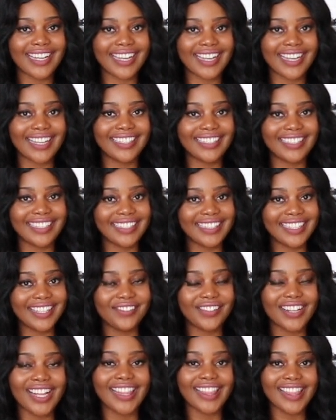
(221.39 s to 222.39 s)
and
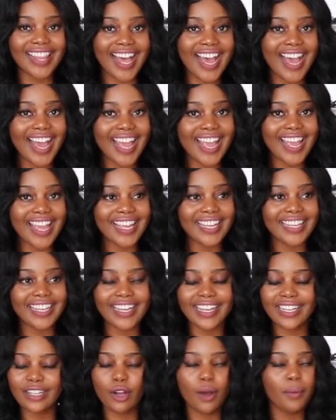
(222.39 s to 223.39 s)
leave a
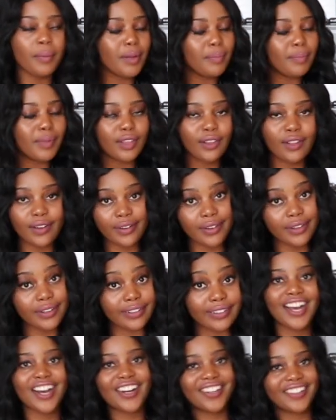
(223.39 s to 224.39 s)
like and comment
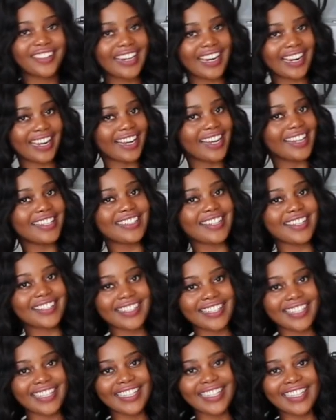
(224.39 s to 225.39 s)
below. All right guys, I'll
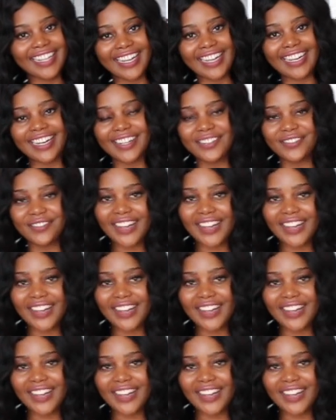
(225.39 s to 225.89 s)
see you later.